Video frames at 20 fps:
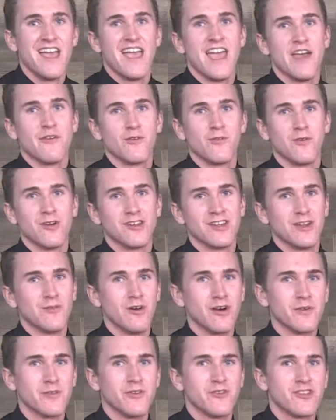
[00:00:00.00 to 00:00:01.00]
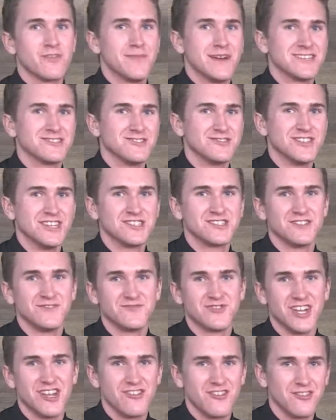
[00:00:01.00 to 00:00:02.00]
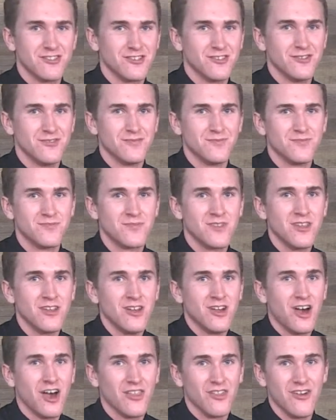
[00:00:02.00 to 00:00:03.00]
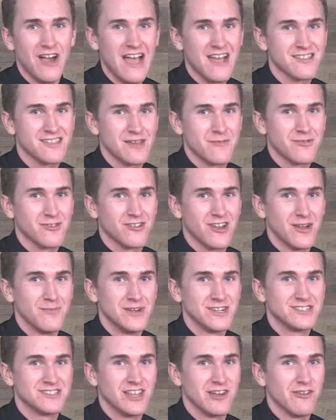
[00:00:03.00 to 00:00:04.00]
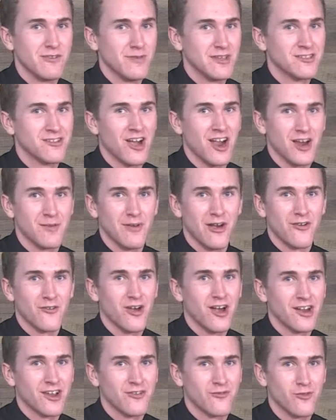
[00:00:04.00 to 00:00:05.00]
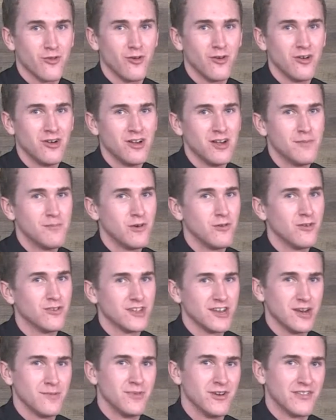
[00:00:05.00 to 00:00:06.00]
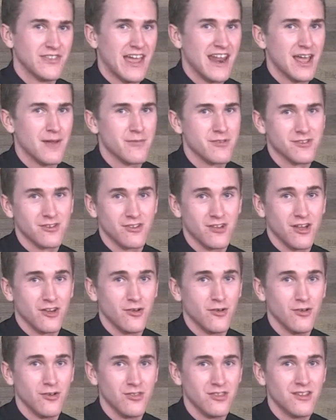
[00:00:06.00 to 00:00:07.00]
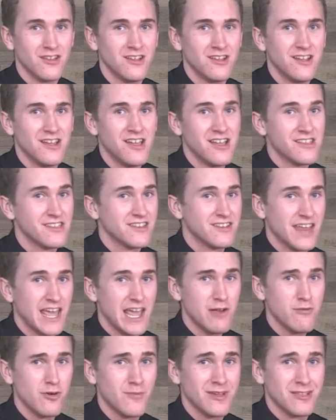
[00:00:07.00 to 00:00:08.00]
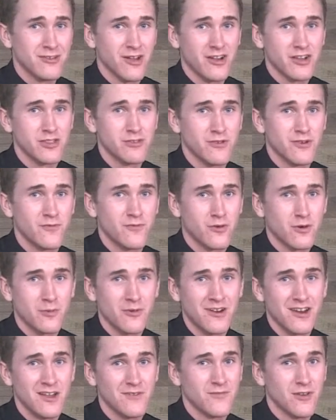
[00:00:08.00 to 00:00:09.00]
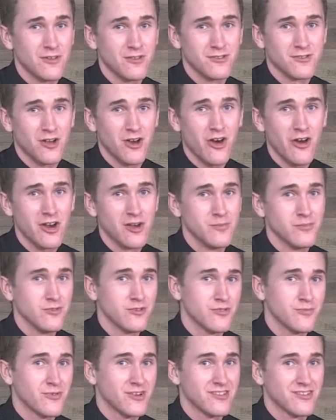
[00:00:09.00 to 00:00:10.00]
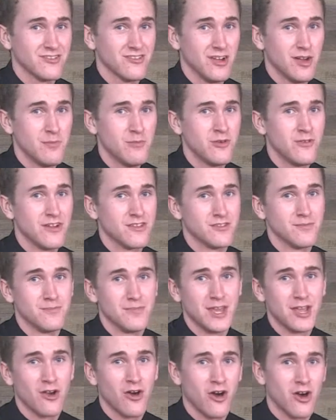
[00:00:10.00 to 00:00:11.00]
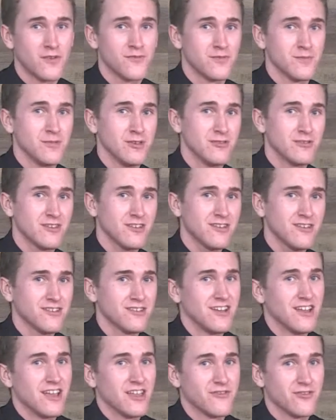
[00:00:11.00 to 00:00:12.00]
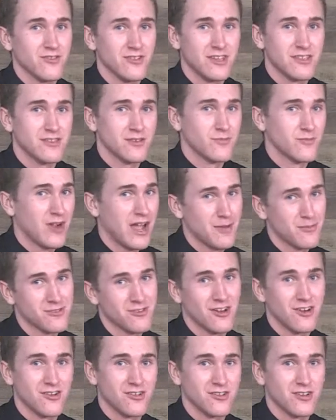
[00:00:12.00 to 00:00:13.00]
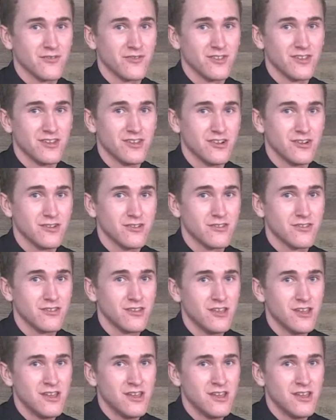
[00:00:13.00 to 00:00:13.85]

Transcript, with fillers: Hey everyone, and welcome to a special edition of Changing Tune. On the last episode, I mentioned that we'd be talking about rock and roll, but we'll need to put that episode on hold. Today, we'll be talking to a former NFL star and Blue Springs alum who has a big heart for music and has released some rap songs over the years.